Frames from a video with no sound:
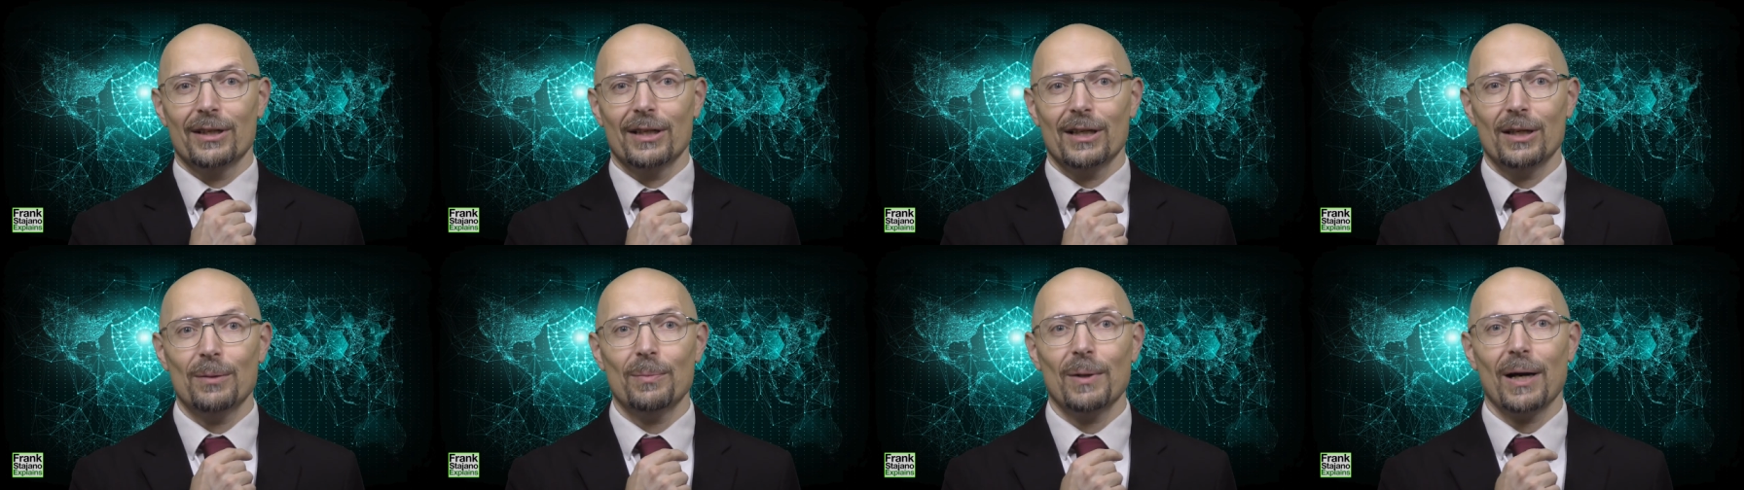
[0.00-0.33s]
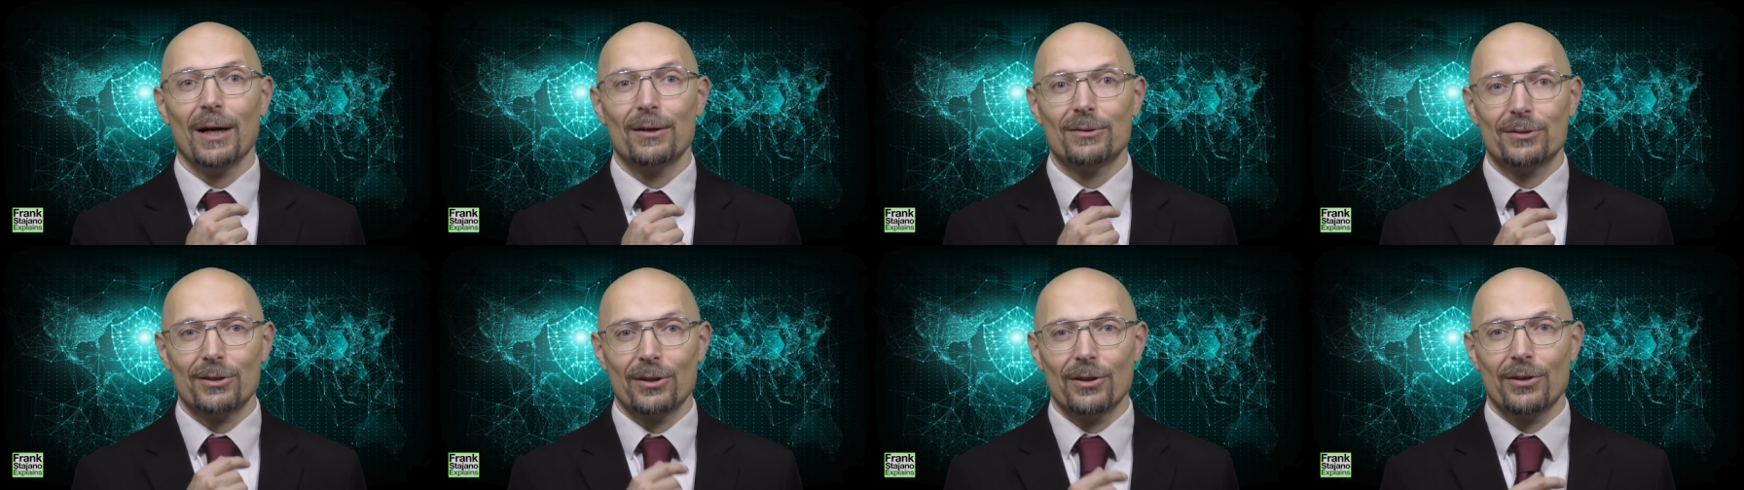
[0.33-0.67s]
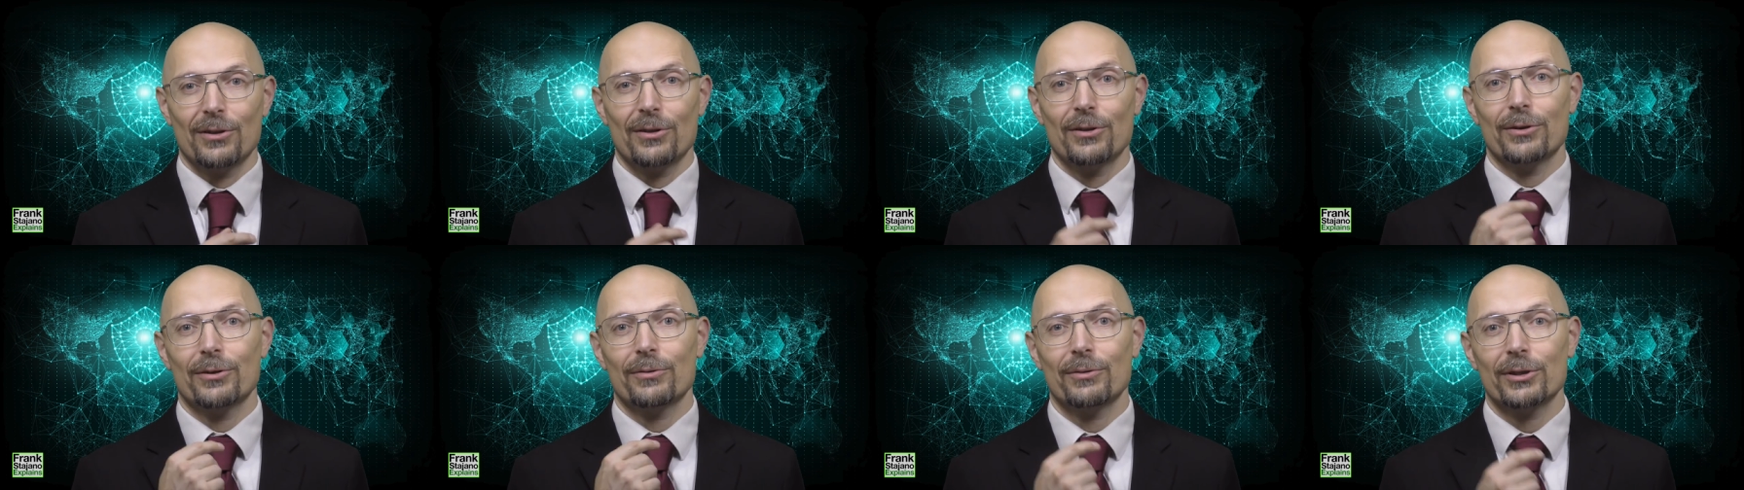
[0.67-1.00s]
about
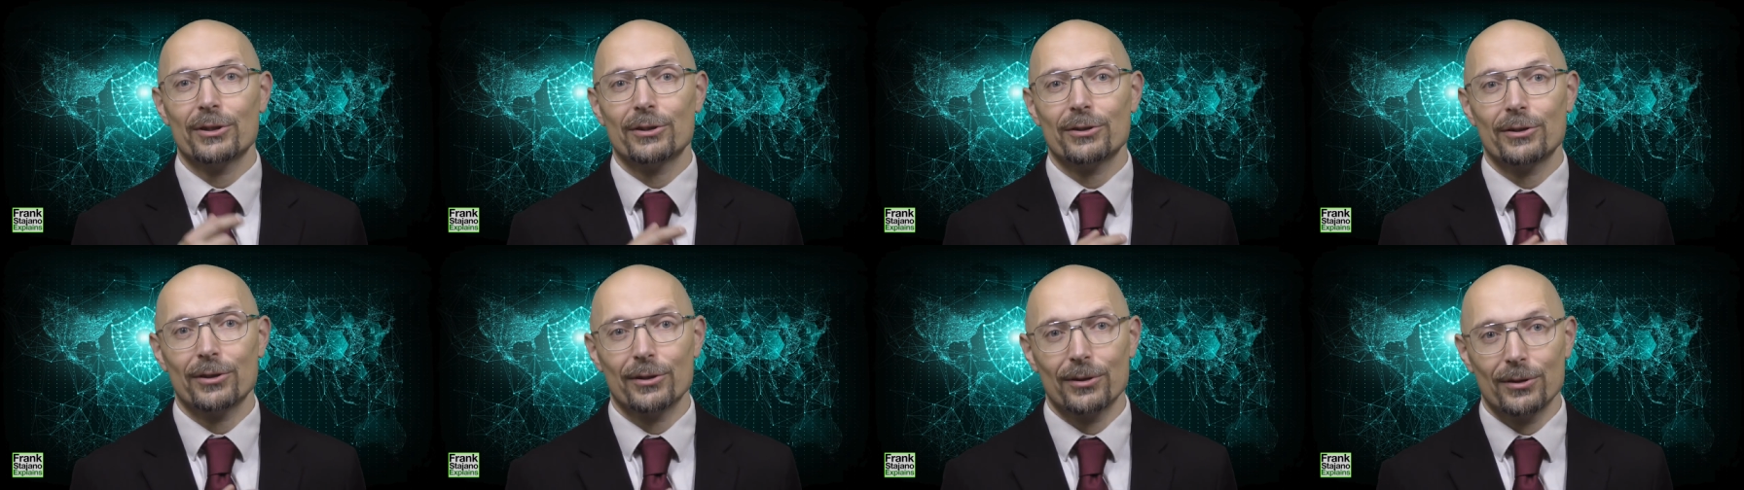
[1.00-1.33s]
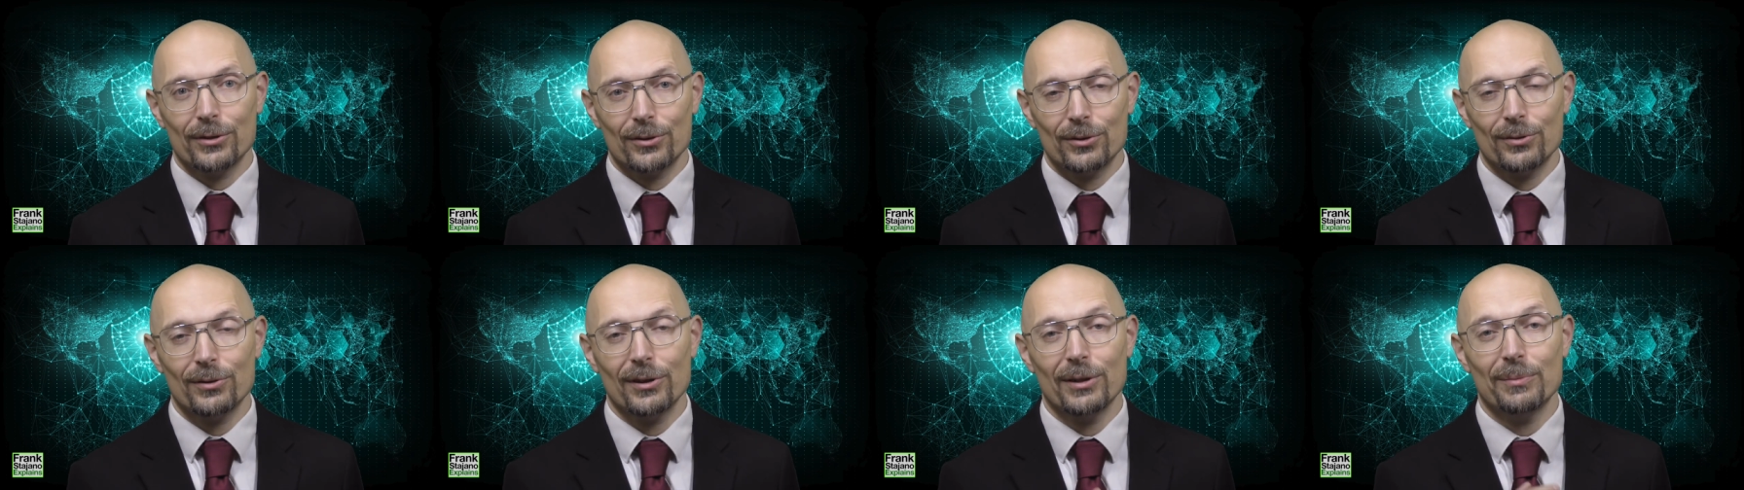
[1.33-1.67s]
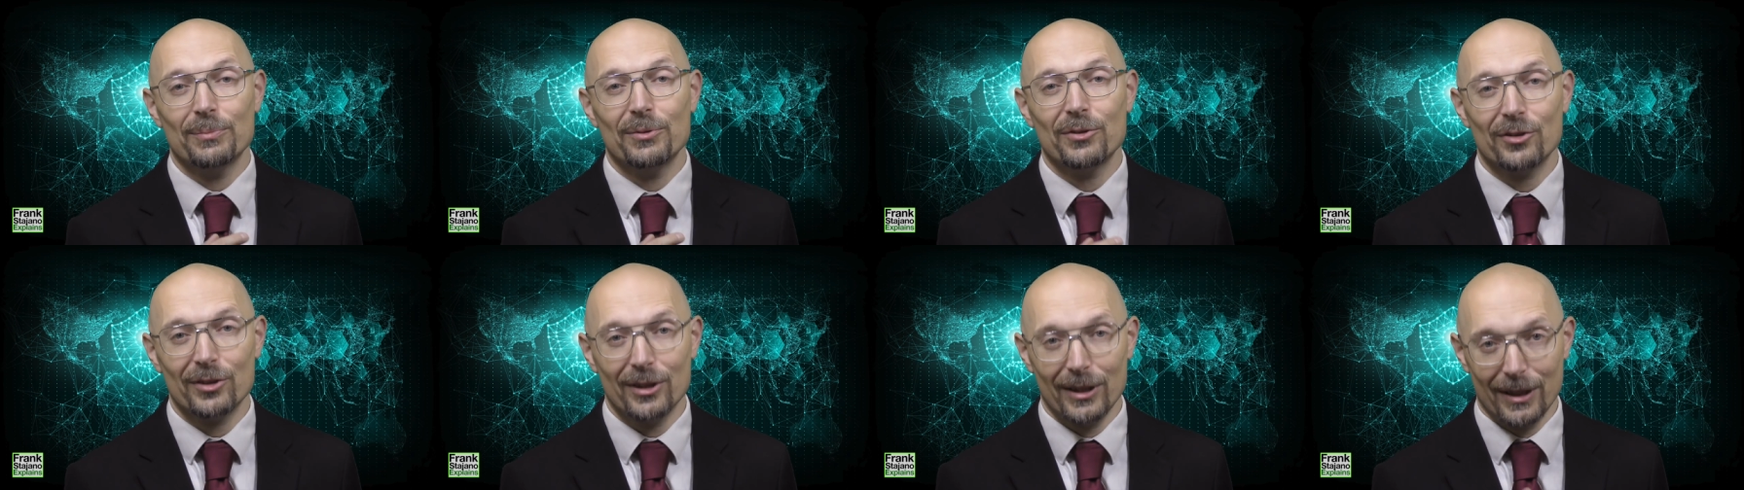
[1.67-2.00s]
the return to
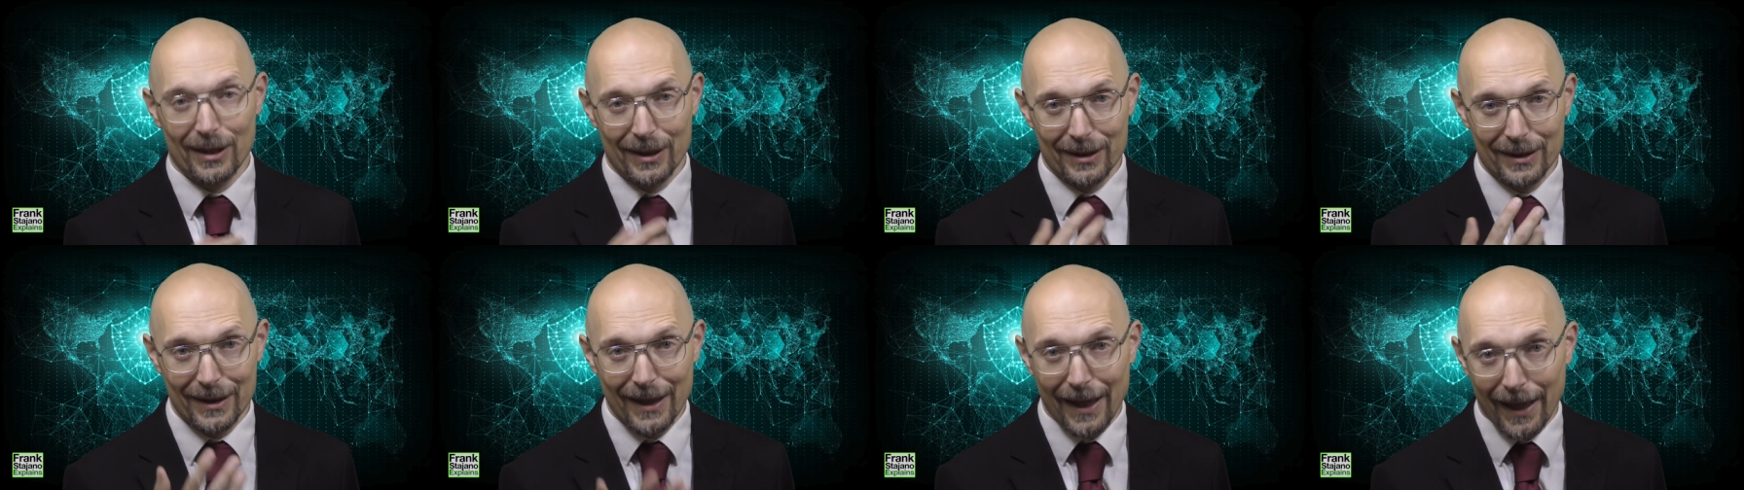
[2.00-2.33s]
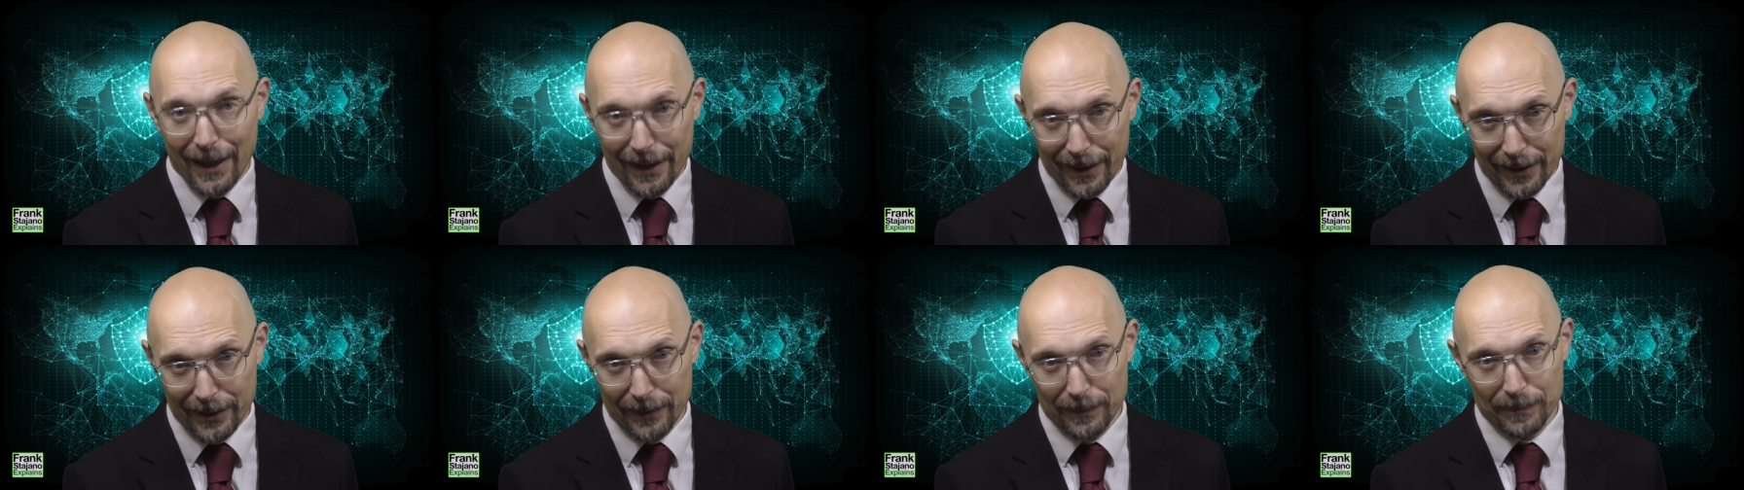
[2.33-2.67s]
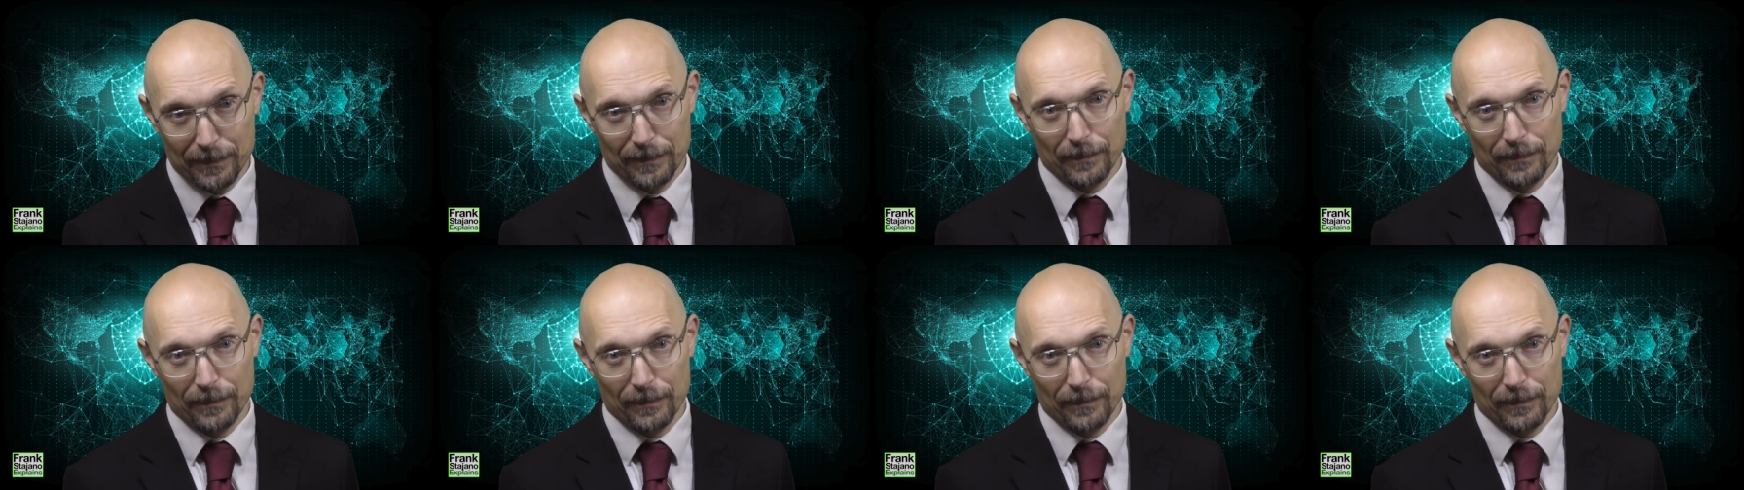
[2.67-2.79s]
libc attack.